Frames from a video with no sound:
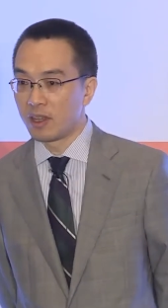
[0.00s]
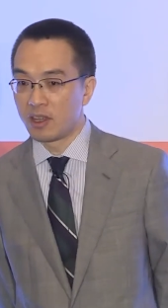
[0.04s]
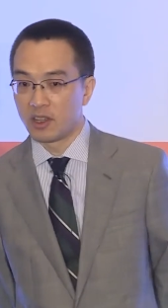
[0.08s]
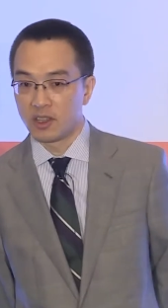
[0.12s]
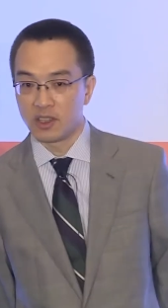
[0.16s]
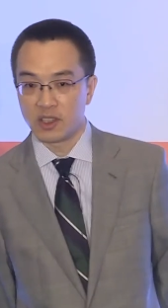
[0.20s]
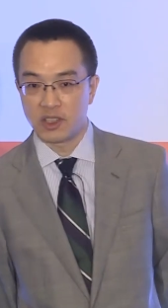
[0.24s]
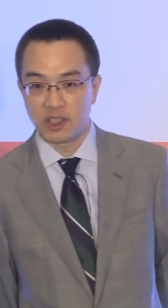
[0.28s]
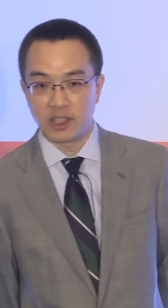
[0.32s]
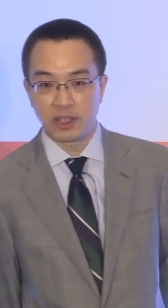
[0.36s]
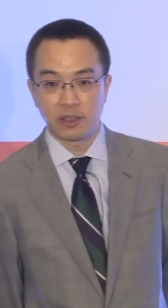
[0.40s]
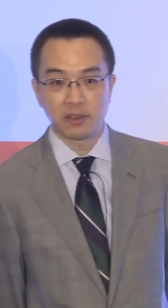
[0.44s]

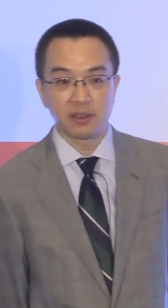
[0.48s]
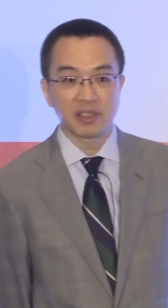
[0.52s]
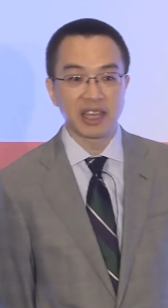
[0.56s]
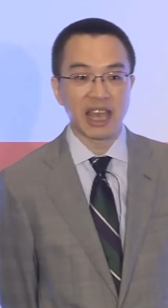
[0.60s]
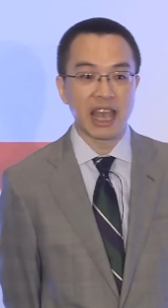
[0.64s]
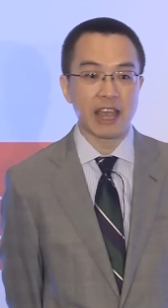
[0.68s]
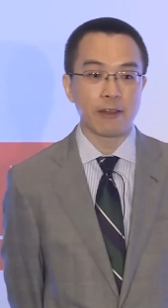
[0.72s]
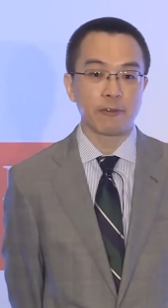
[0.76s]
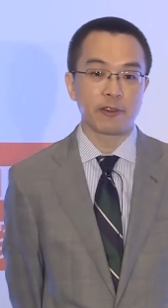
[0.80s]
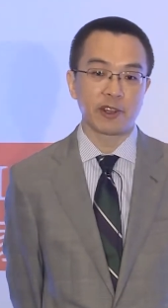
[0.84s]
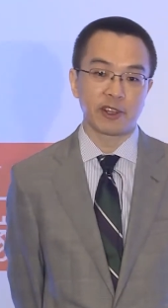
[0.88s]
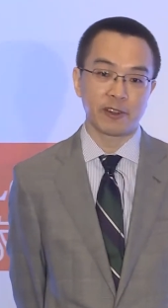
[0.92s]
still
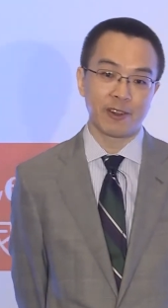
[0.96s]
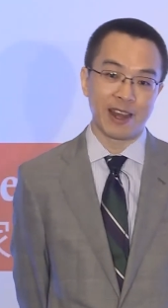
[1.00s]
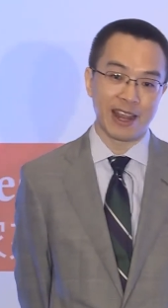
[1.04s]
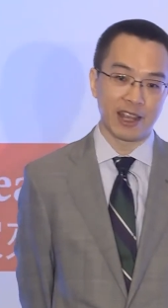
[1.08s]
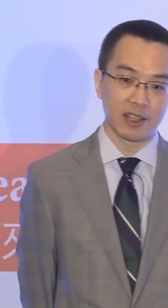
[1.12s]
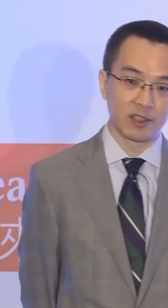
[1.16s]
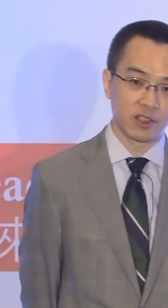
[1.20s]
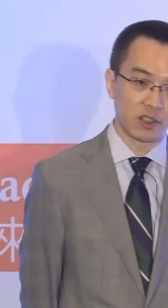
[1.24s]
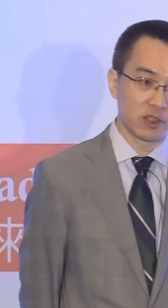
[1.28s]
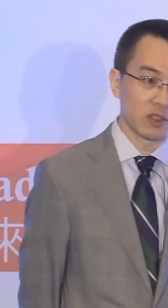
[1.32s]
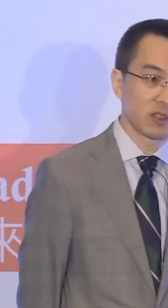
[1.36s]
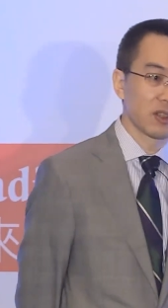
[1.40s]

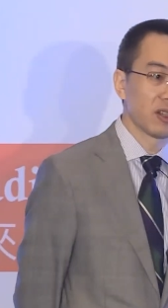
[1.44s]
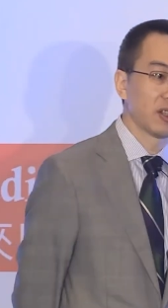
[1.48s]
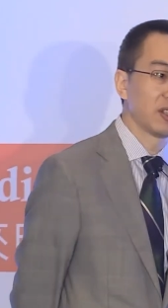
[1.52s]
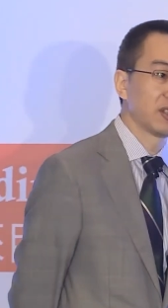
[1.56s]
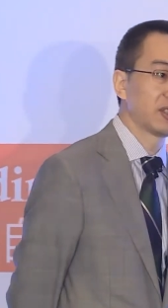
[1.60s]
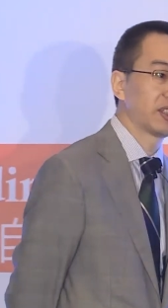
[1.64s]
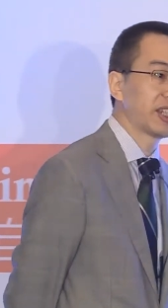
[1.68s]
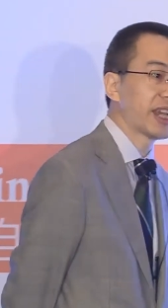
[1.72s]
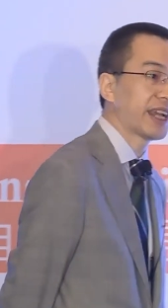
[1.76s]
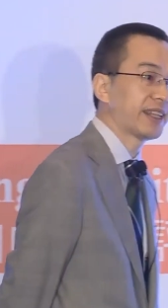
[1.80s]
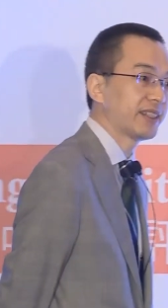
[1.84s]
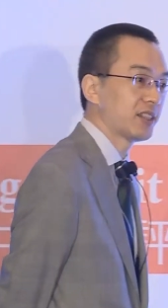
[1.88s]
characterize
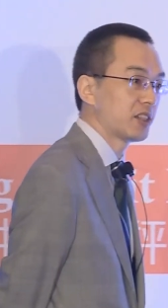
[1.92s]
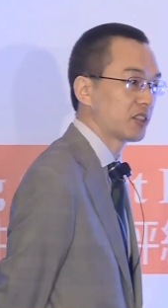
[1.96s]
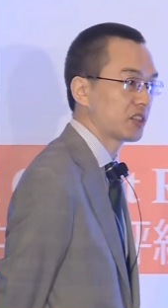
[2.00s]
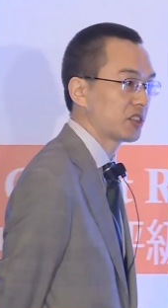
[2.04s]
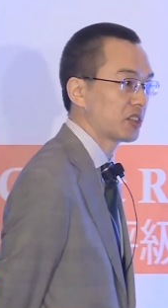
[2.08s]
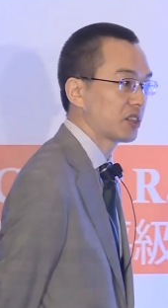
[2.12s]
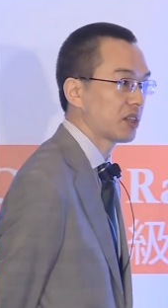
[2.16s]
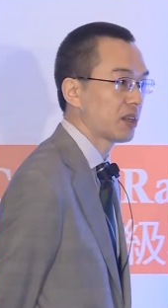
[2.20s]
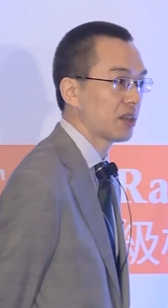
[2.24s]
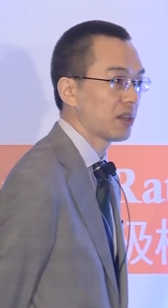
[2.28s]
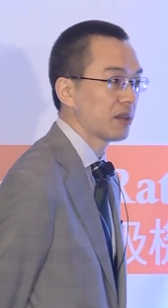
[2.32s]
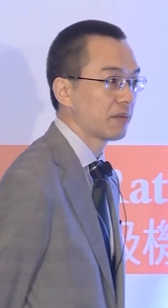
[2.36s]

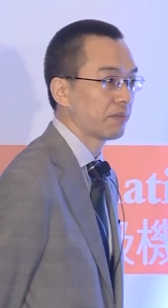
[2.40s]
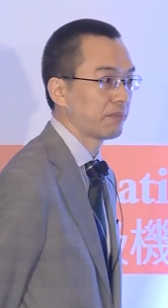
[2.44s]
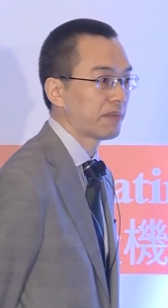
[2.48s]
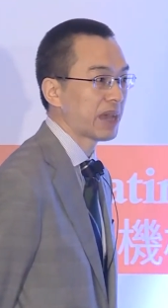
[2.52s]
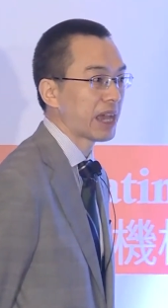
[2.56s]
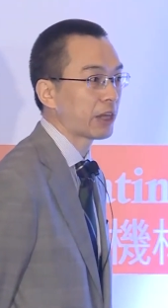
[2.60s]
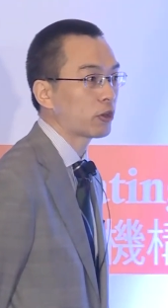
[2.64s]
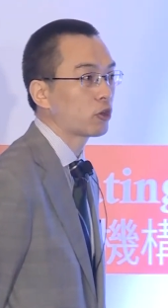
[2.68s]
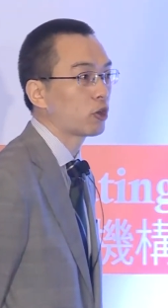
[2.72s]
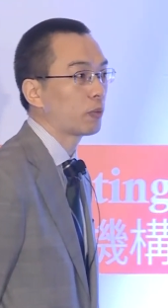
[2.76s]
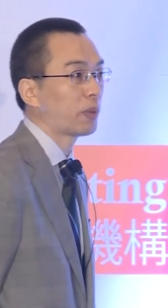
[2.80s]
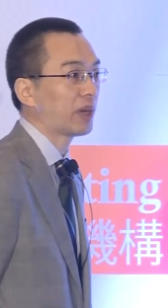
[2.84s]
China's
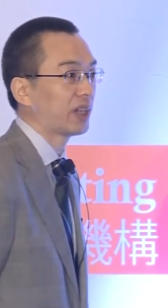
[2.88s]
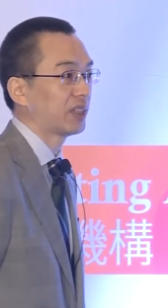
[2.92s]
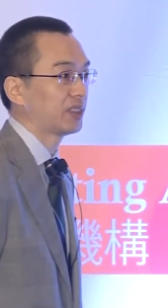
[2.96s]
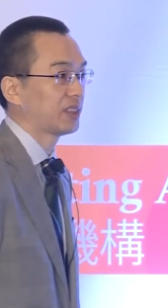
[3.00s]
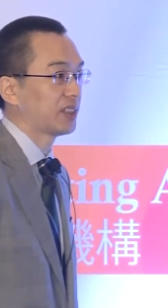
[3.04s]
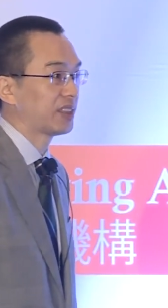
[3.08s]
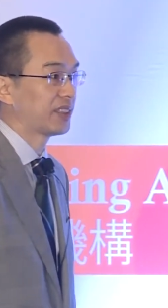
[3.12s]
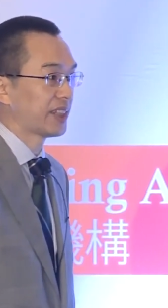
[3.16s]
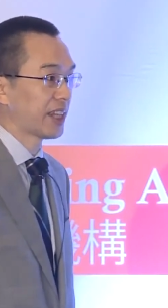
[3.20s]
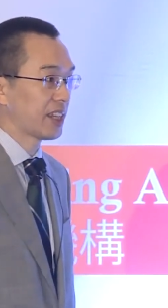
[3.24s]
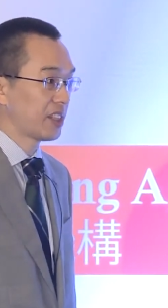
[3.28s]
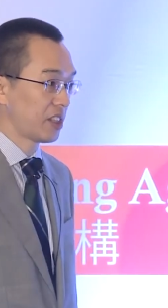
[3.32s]
macro
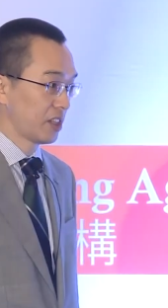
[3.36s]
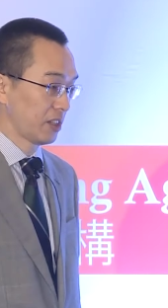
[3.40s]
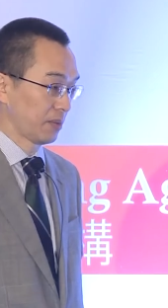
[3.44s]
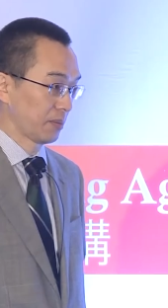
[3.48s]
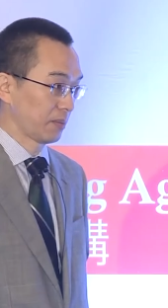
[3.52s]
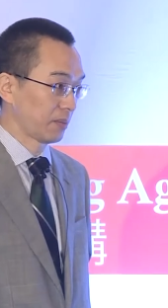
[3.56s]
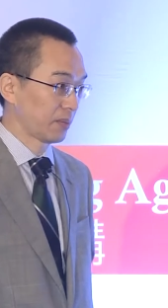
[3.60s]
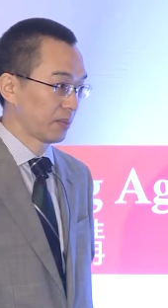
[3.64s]
policy setting.